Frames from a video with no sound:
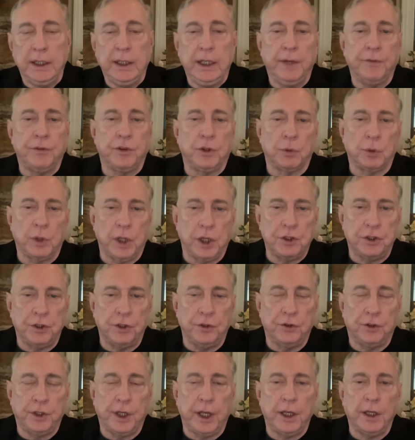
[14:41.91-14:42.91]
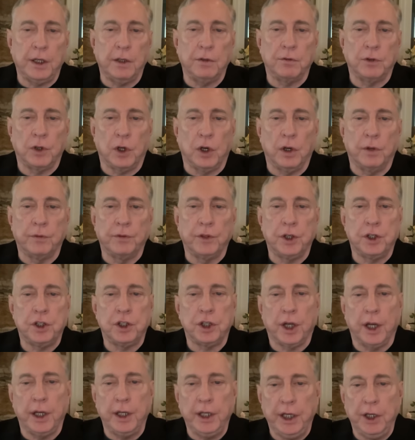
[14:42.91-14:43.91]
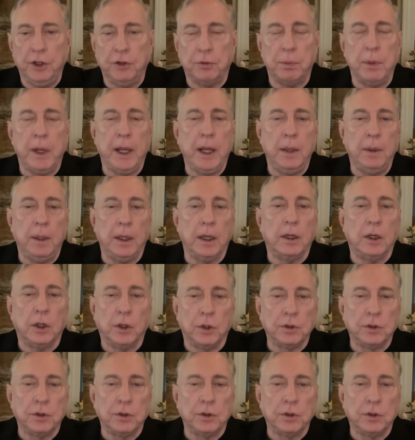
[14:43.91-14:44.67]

If the Russians get involved, the Chinese may